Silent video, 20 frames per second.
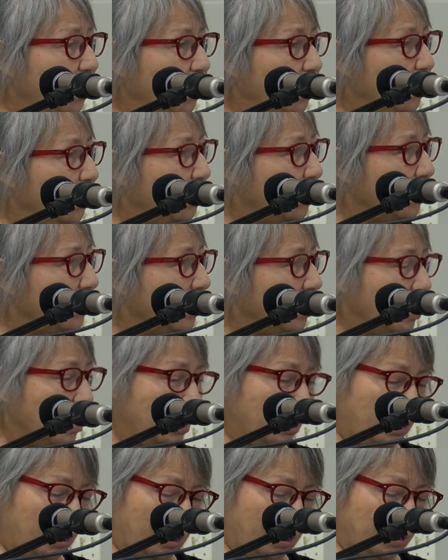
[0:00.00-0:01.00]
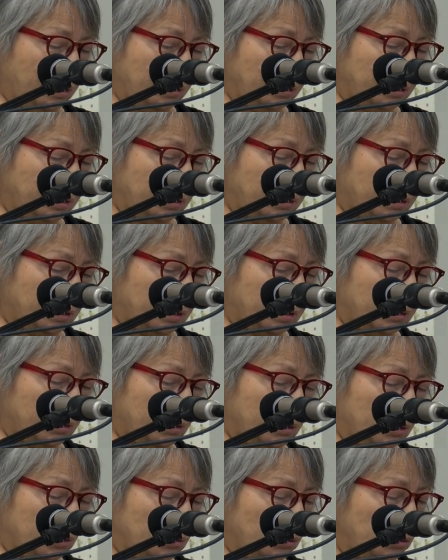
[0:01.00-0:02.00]
Laura Arndt,
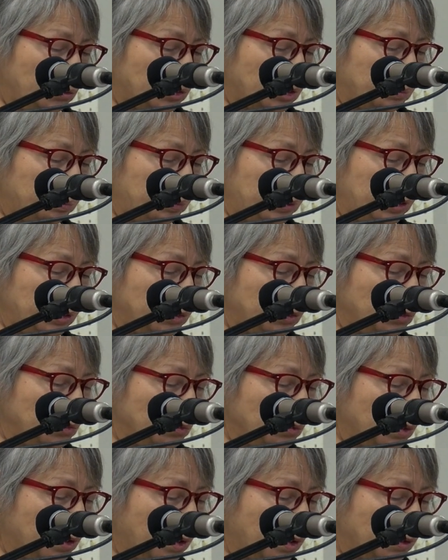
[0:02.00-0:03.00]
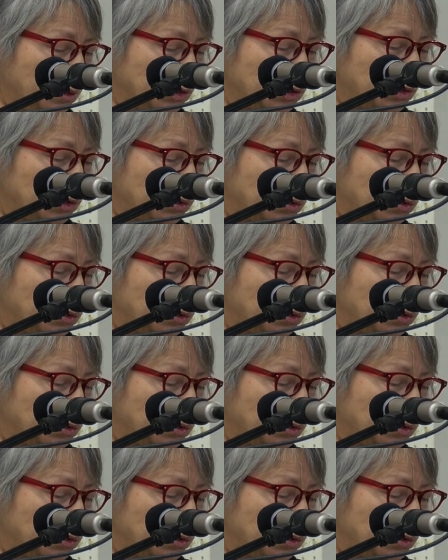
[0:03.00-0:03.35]
to speak to our